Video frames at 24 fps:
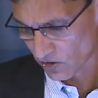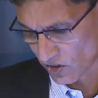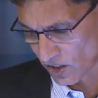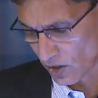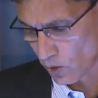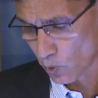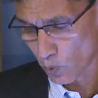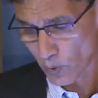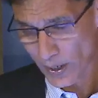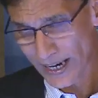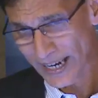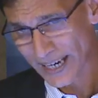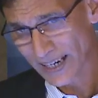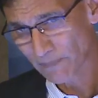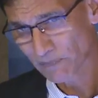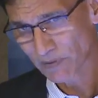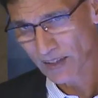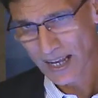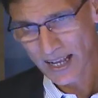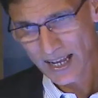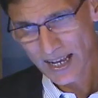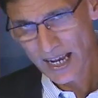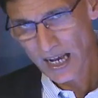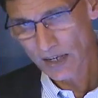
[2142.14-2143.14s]
in a way.
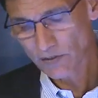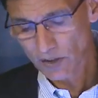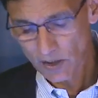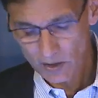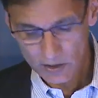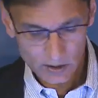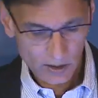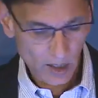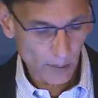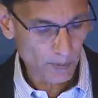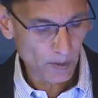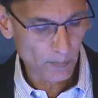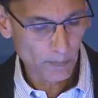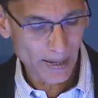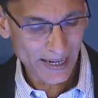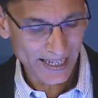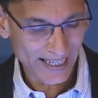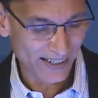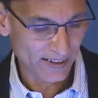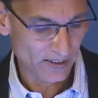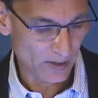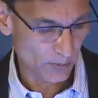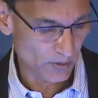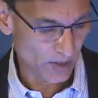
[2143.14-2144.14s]
And we have a couple of
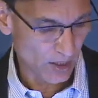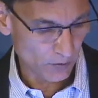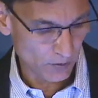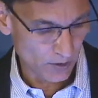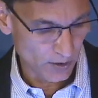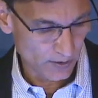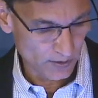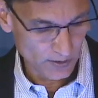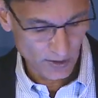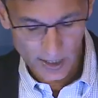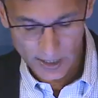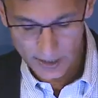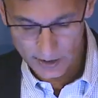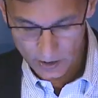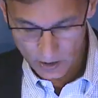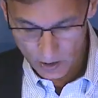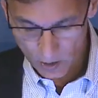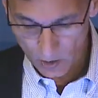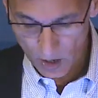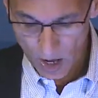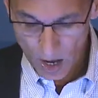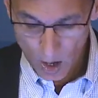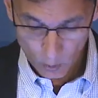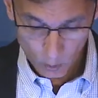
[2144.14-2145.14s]
mechanisms that we design
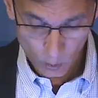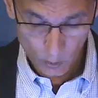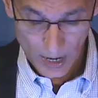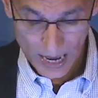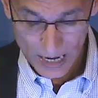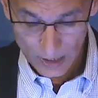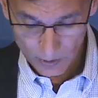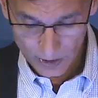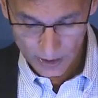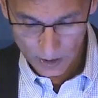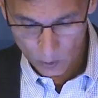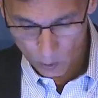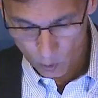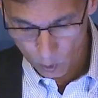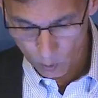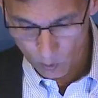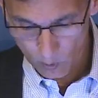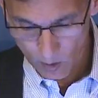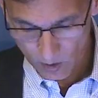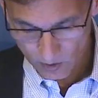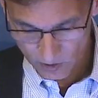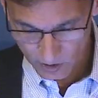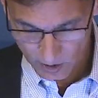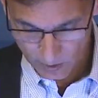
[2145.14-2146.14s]
around how to allocate coal
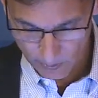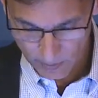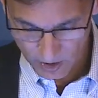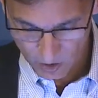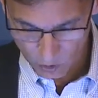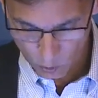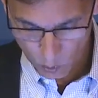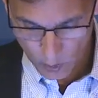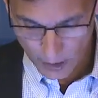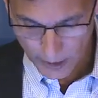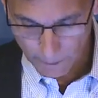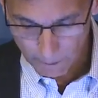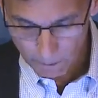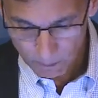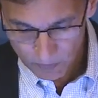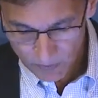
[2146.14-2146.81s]
blocks in the best way.